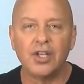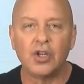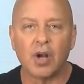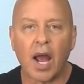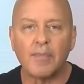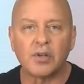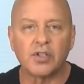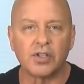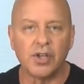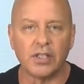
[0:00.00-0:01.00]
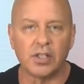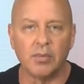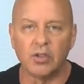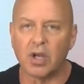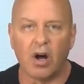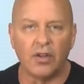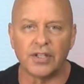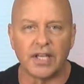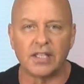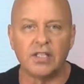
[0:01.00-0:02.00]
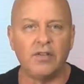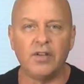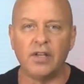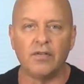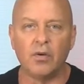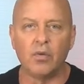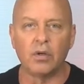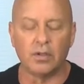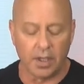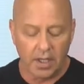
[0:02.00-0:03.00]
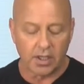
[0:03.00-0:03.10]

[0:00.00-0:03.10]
you're hypersuggestible to all the negativity of the world.